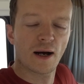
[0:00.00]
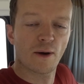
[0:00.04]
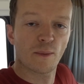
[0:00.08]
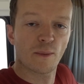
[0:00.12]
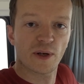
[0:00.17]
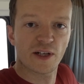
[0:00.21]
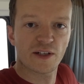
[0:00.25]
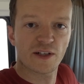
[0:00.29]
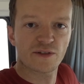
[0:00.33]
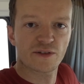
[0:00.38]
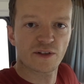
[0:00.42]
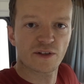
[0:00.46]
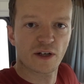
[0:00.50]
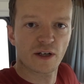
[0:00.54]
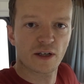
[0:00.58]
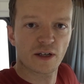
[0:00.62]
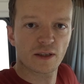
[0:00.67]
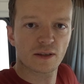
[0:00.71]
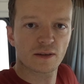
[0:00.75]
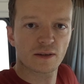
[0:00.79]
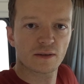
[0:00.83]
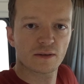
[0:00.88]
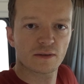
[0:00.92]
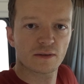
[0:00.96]

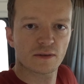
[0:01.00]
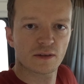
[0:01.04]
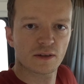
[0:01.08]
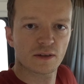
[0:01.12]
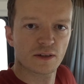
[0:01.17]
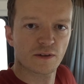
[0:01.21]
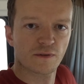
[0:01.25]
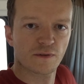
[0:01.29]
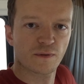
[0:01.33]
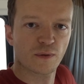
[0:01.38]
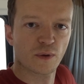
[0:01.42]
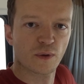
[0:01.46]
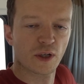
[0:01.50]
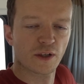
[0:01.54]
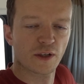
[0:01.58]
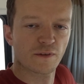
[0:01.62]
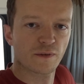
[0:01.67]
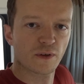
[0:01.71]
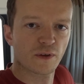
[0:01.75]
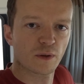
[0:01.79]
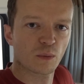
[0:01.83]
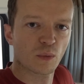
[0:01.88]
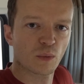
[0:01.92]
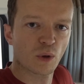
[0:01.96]
Windsor, it's a
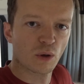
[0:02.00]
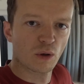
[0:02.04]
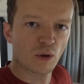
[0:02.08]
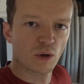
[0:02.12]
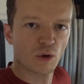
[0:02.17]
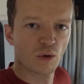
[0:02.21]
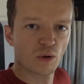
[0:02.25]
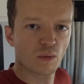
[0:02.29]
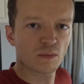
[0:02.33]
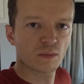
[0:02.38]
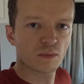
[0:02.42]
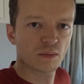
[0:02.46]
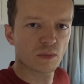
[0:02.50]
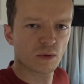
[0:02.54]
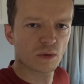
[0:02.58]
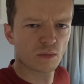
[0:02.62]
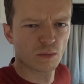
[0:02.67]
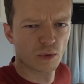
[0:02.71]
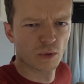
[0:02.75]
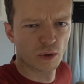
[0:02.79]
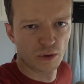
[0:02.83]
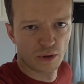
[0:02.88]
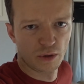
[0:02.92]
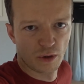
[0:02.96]
40-foot motorhome,
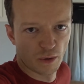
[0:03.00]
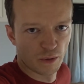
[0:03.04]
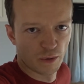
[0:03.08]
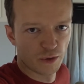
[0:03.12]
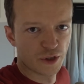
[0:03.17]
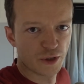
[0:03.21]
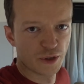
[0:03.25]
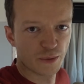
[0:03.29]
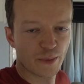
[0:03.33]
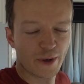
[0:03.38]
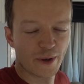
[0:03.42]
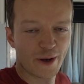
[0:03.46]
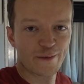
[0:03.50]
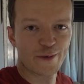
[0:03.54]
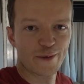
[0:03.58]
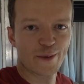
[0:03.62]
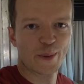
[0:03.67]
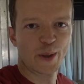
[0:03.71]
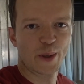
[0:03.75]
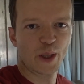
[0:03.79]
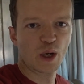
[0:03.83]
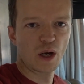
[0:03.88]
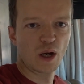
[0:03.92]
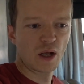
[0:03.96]
motor coach, whatever you
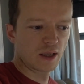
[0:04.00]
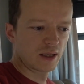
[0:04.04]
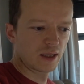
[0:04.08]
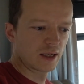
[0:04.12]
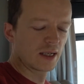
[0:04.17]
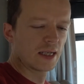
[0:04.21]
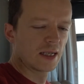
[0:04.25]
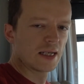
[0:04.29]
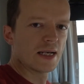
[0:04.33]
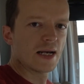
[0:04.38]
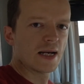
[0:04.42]
want to call it.